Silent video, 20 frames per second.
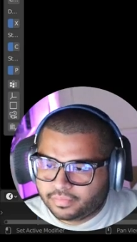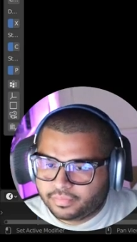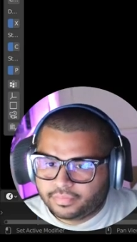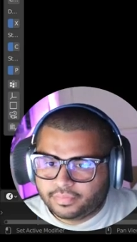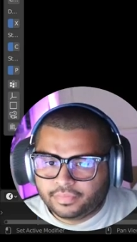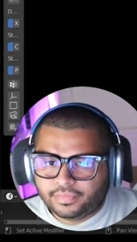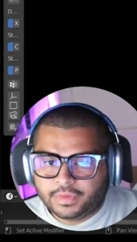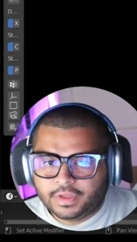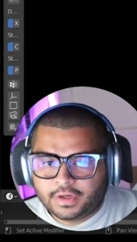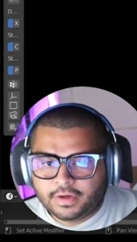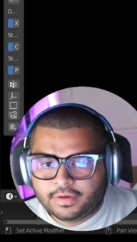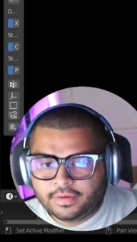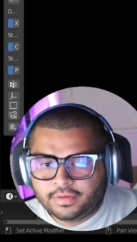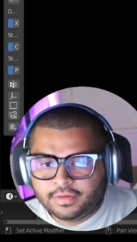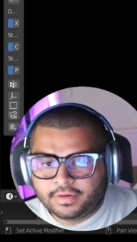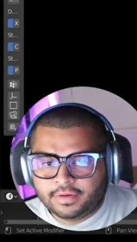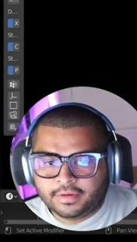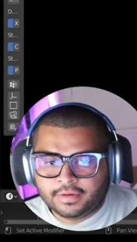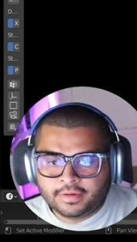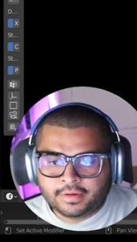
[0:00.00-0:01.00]
Now
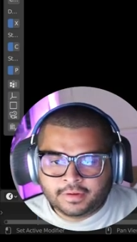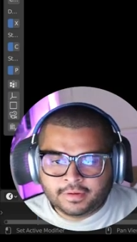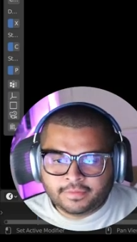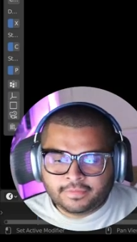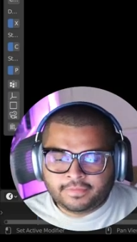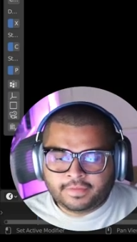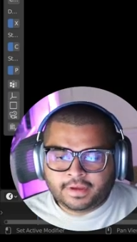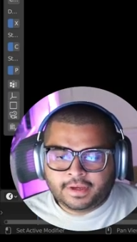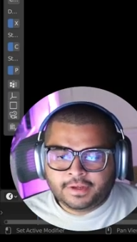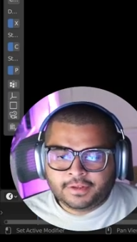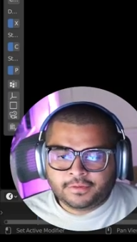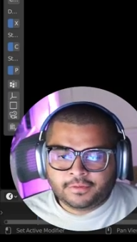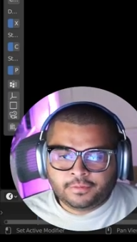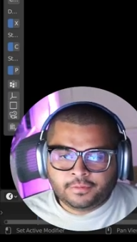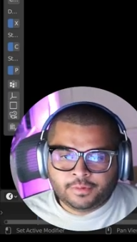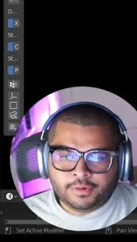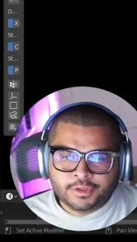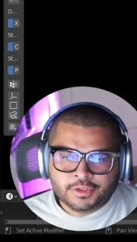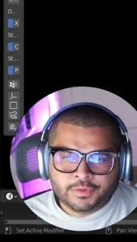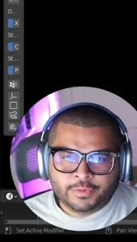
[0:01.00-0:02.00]
the effect
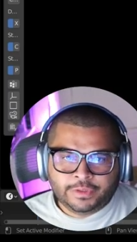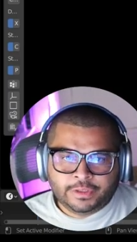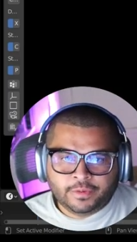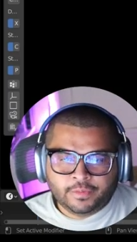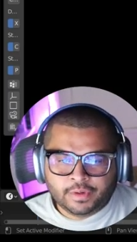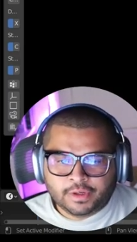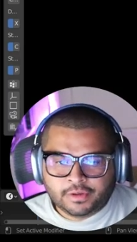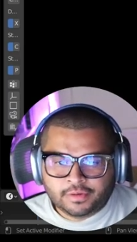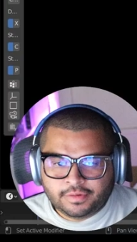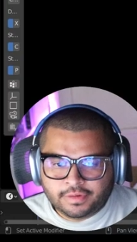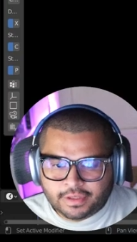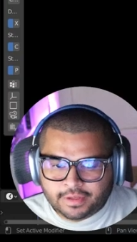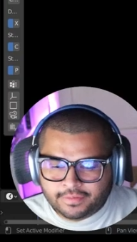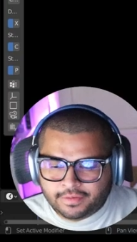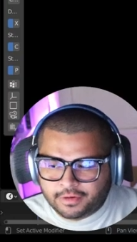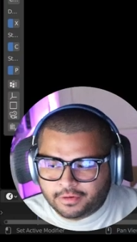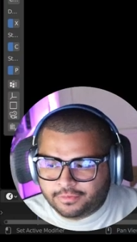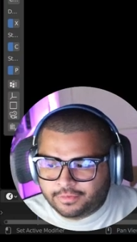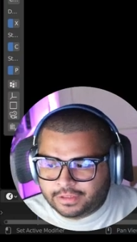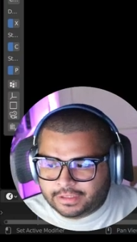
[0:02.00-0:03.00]
works really well if
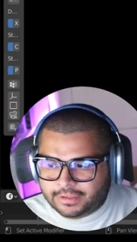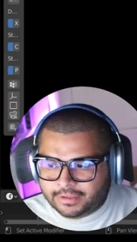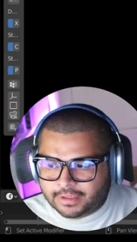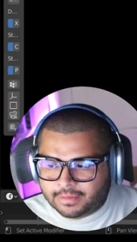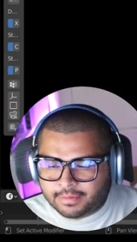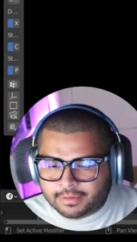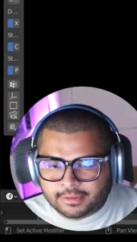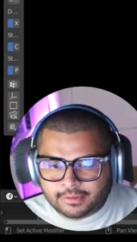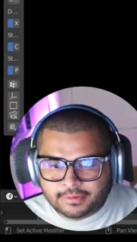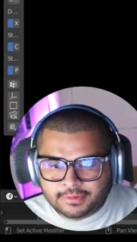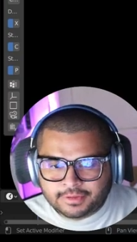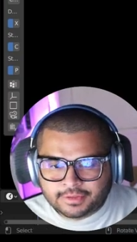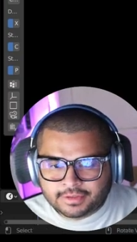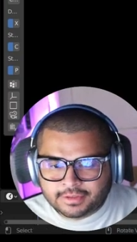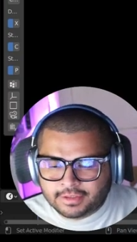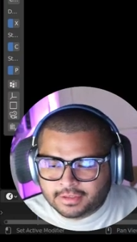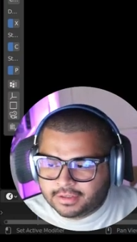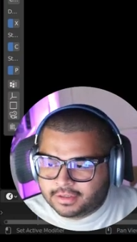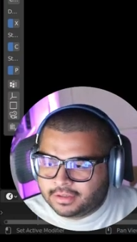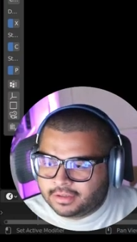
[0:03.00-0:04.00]
you're really up close.
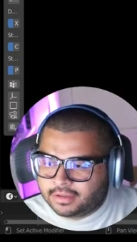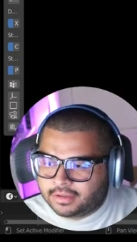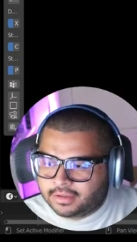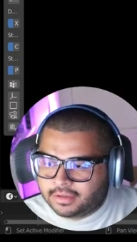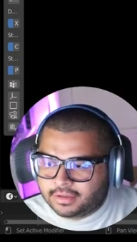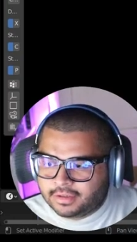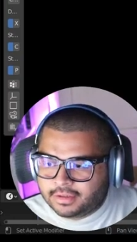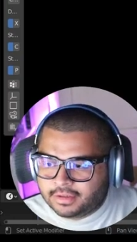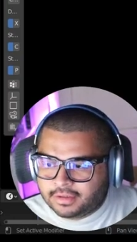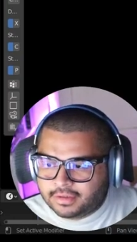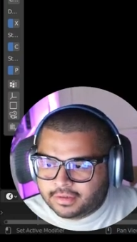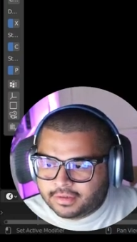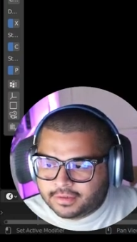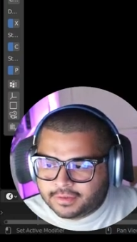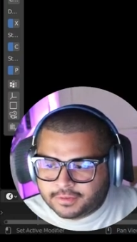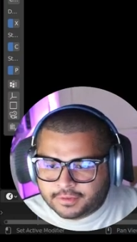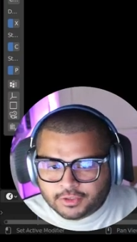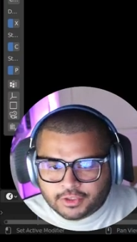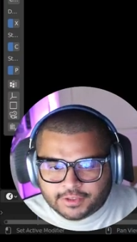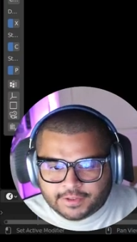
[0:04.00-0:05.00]

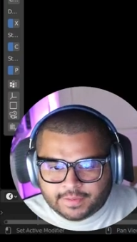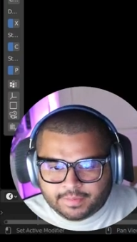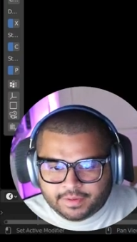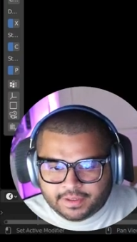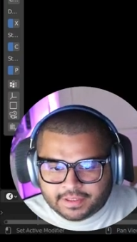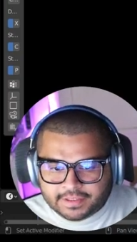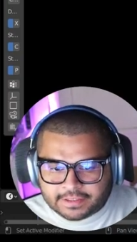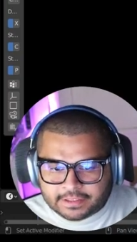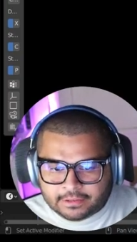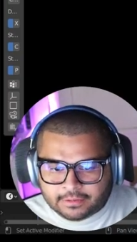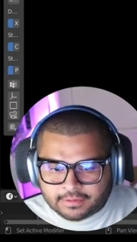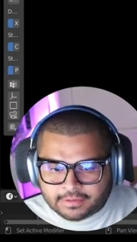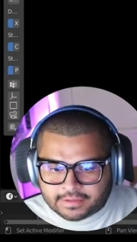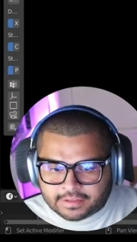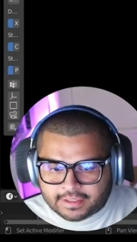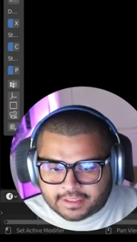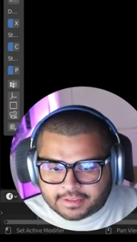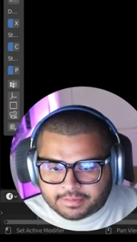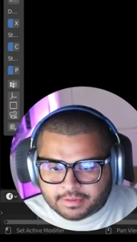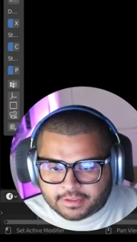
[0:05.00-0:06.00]
So try to be as close
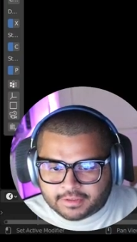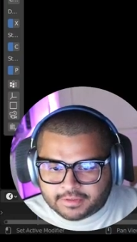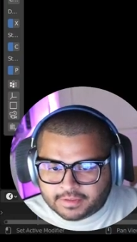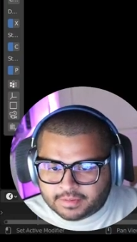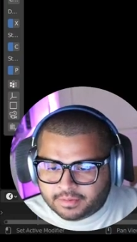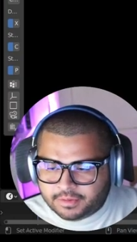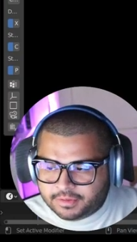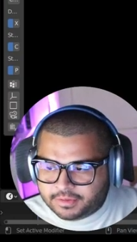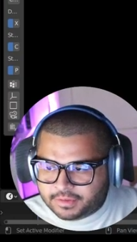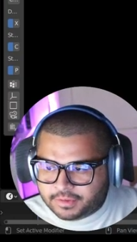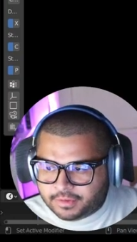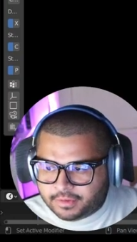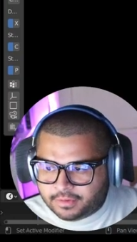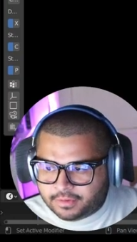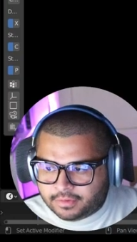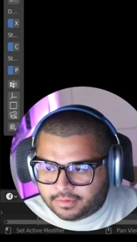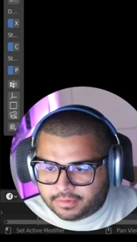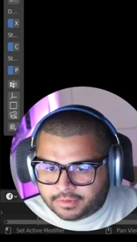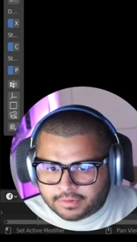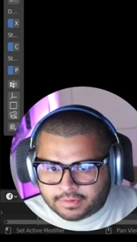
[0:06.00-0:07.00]
as possible
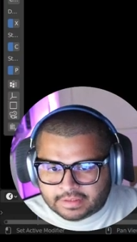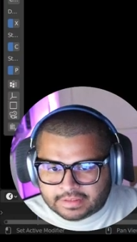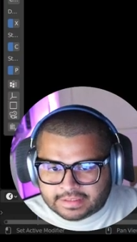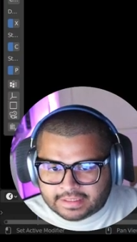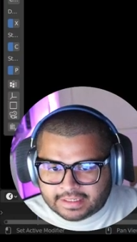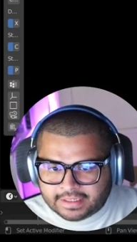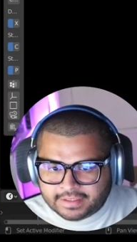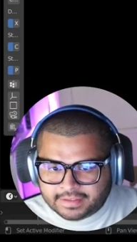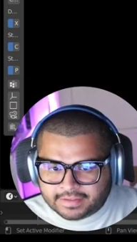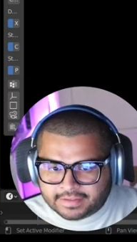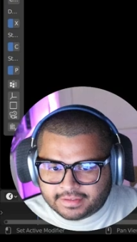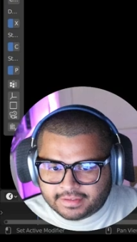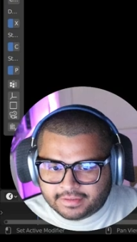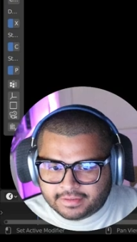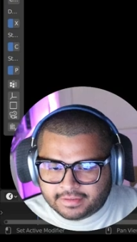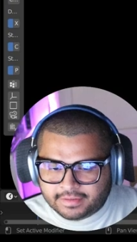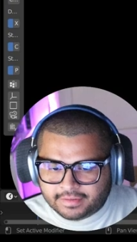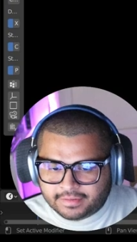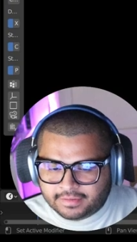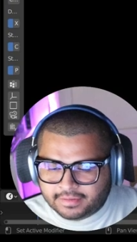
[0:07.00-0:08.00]
to the text.
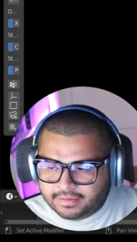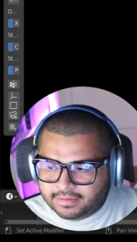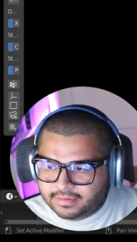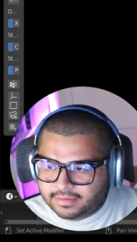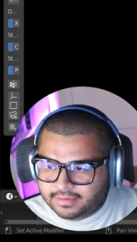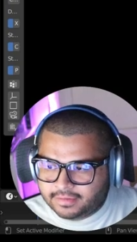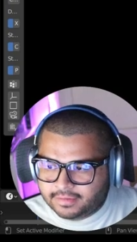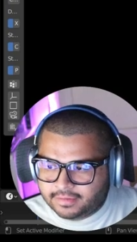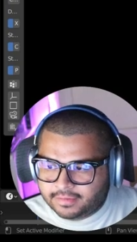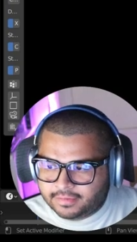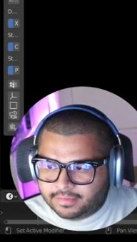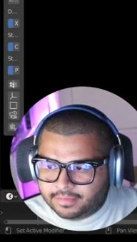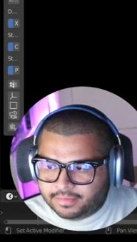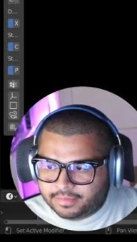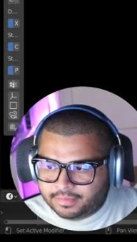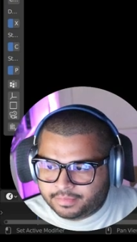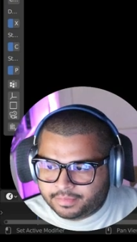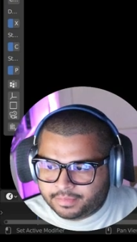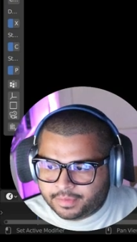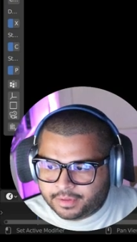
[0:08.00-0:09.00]

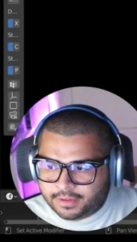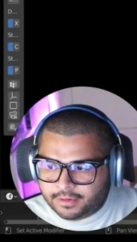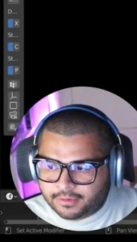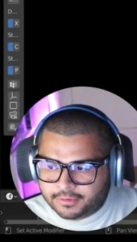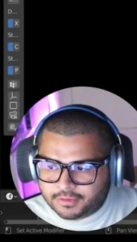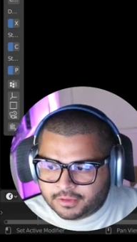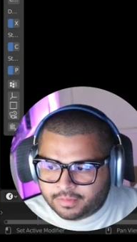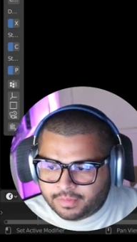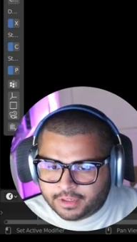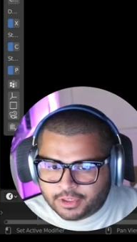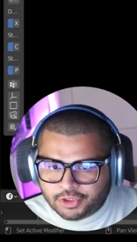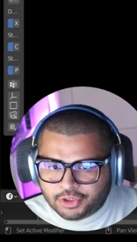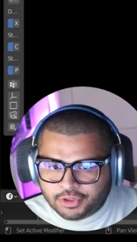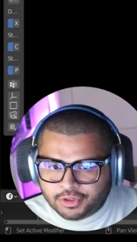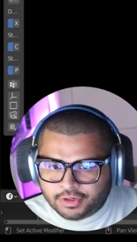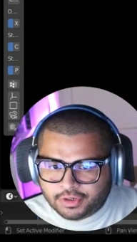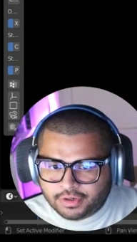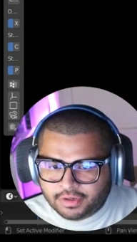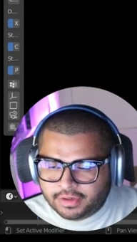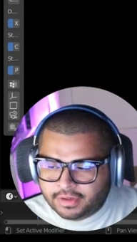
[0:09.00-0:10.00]
But also make
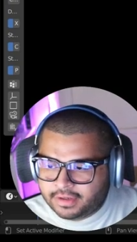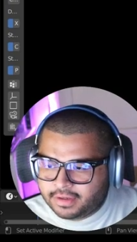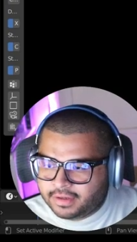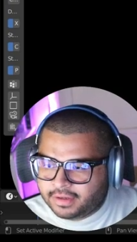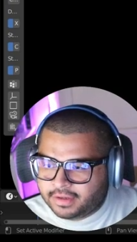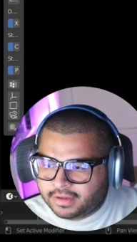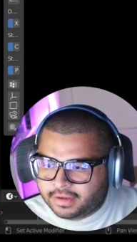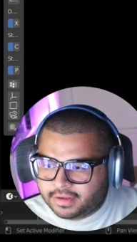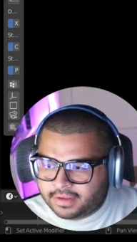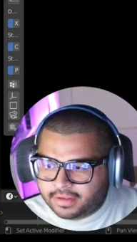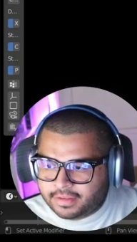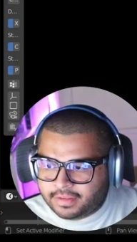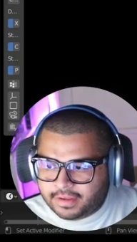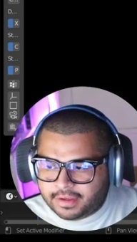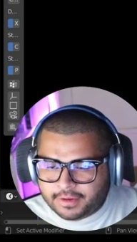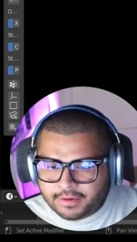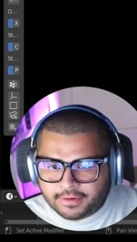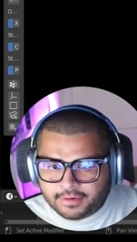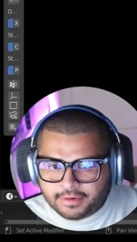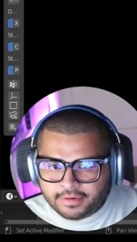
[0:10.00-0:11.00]
sure that
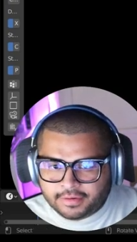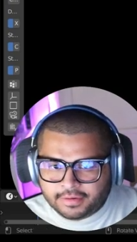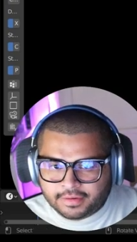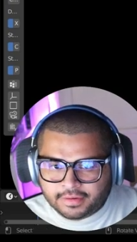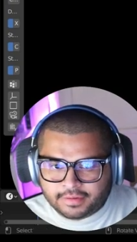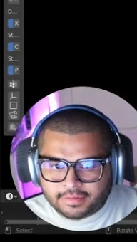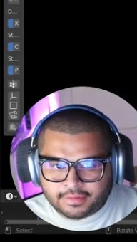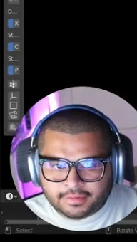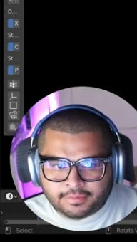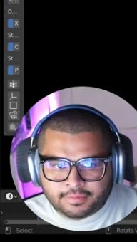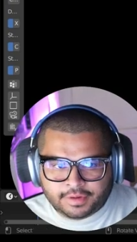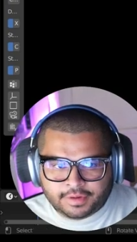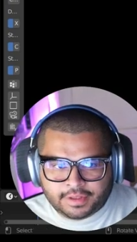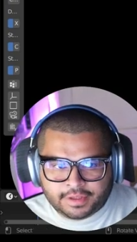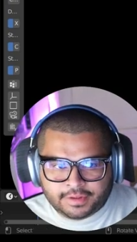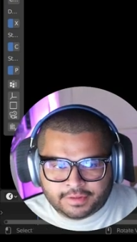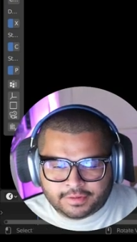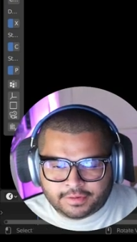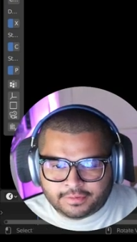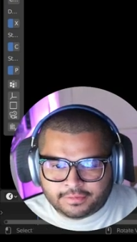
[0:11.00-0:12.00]
you're within
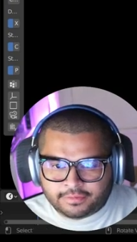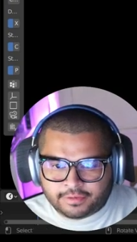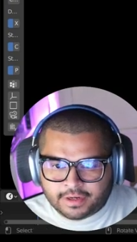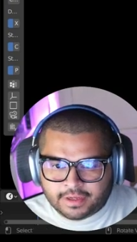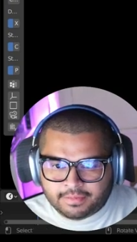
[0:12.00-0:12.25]
the frame